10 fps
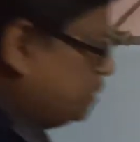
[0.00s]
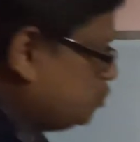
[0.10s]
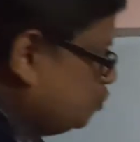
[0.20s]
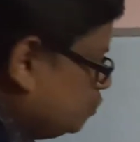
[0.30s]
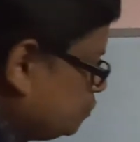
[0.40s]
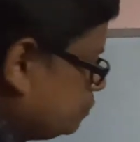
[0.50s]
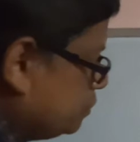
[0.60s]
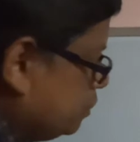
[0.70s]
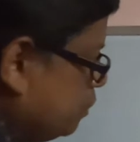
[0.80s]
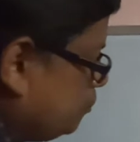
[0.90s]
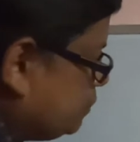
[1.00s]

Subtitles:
So you have to